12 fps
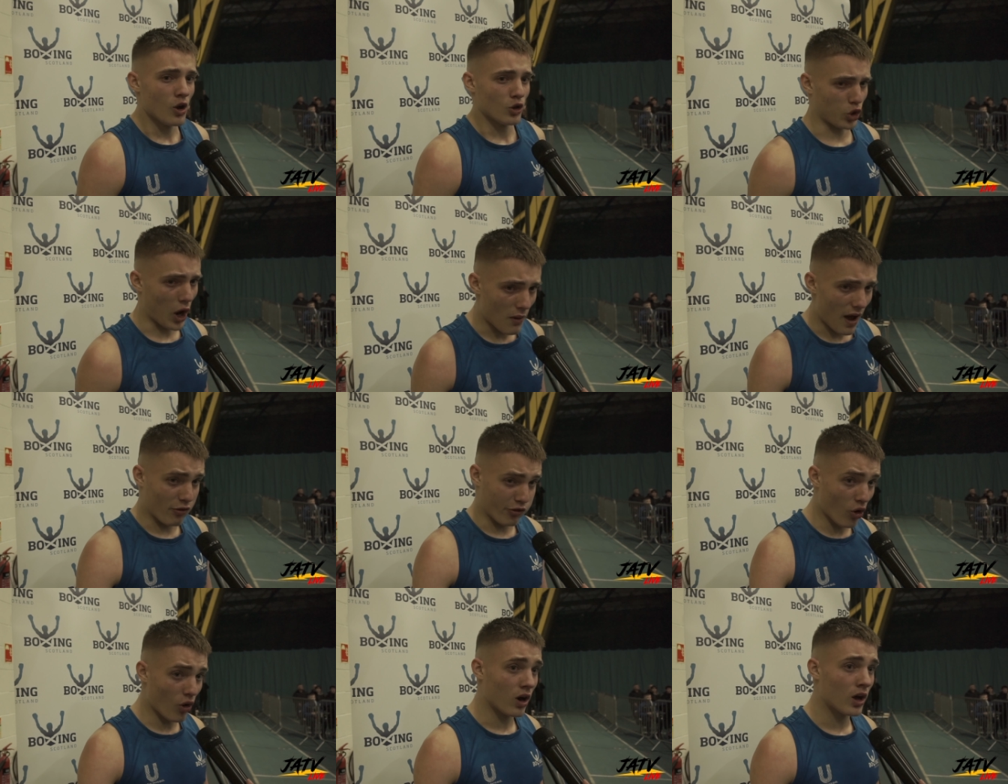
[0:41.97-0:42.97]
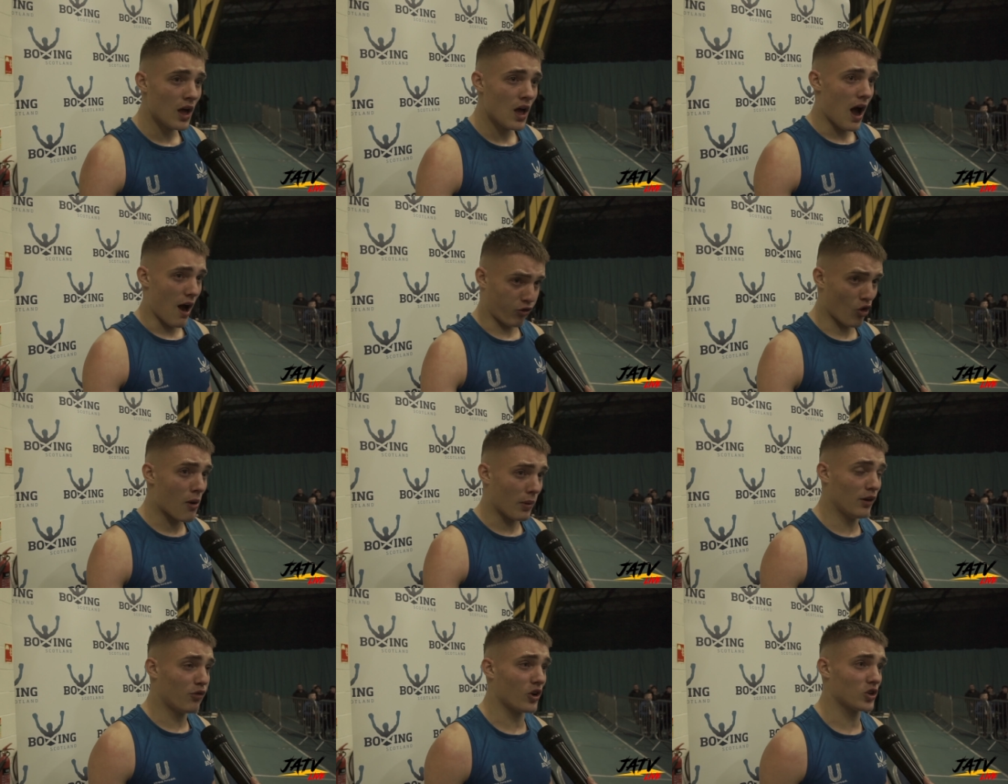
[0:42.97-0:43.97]
So I, I thought, I thought I won
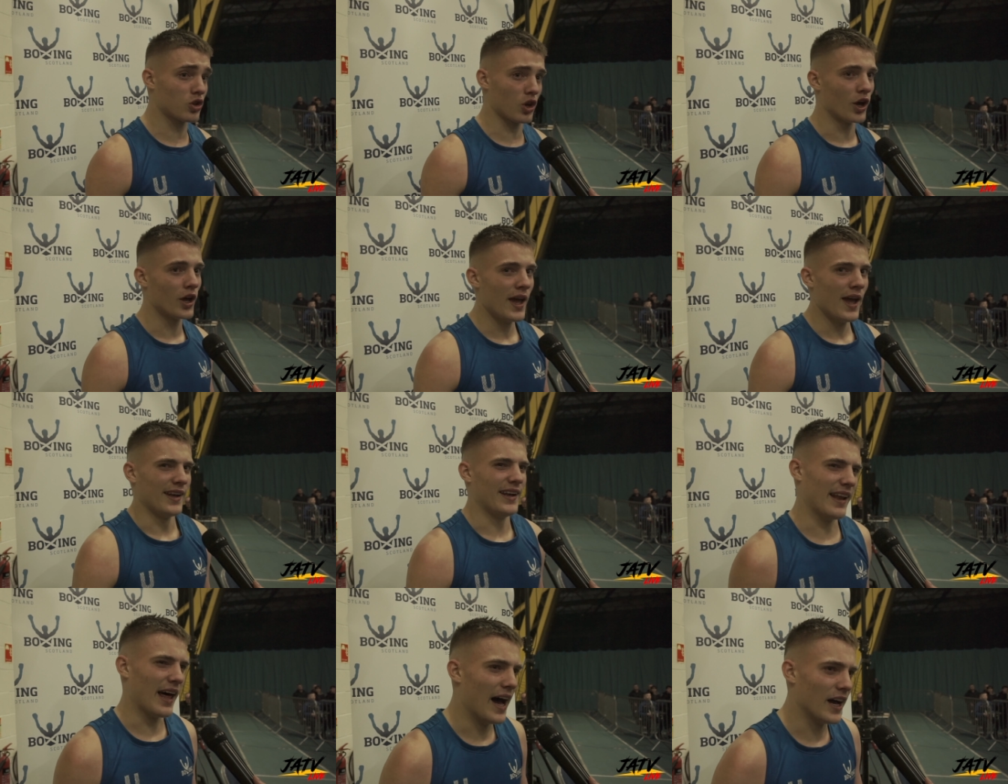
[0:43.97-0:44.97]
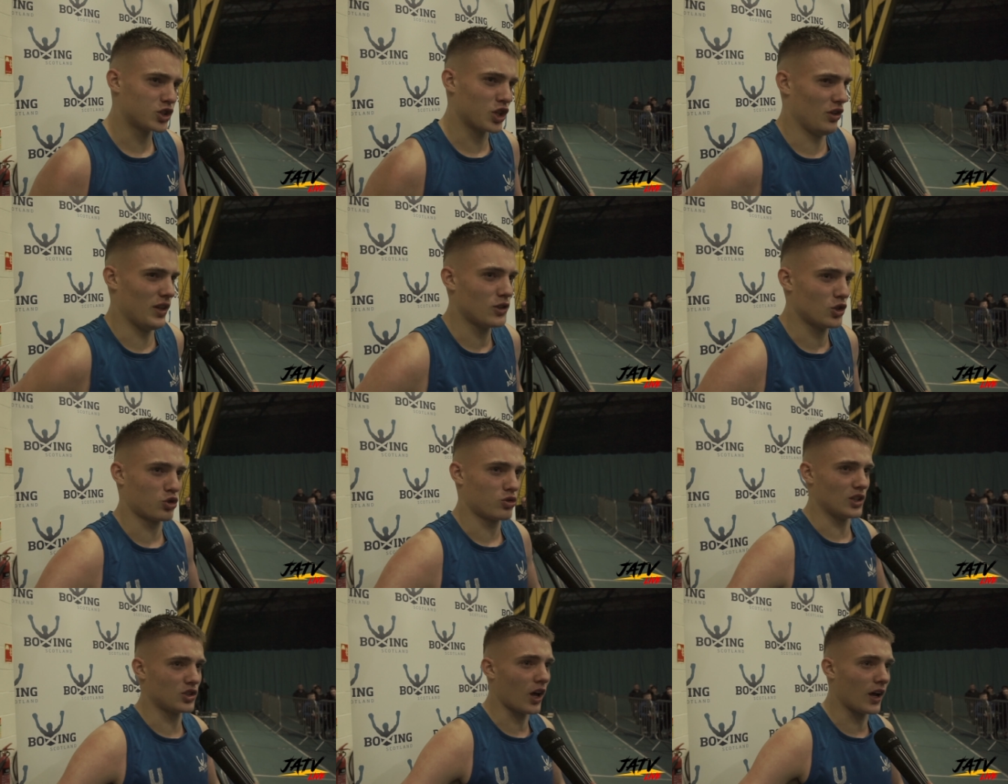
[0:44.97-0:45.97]
the first two. Then the last round, I just
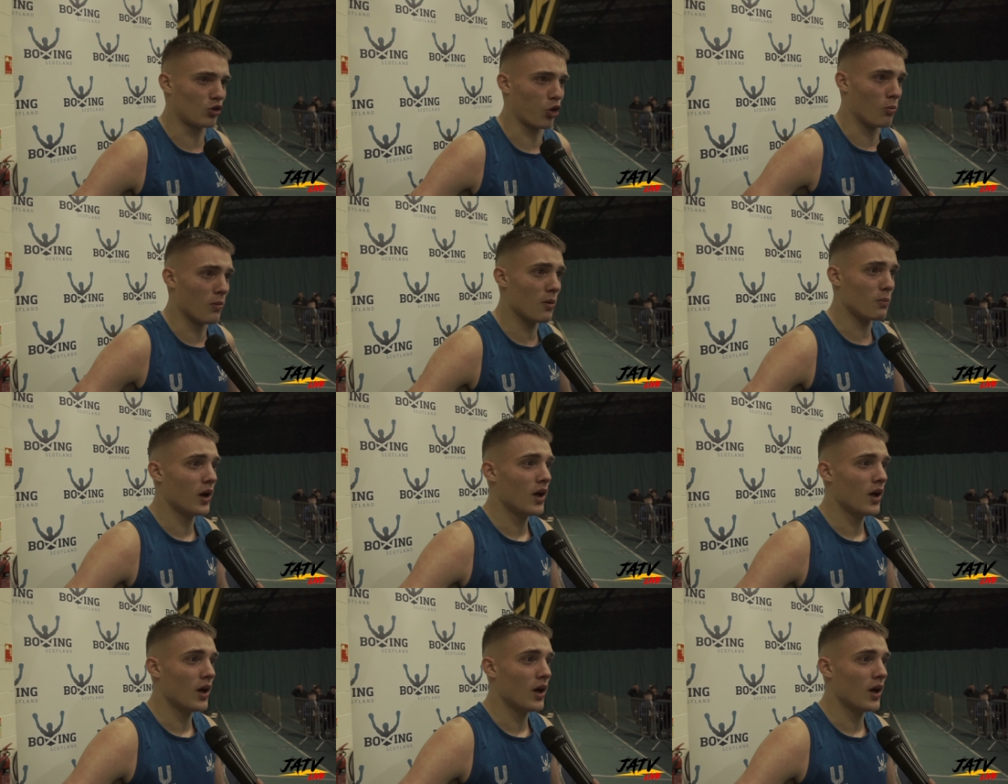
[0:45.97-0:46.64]
he started talking up.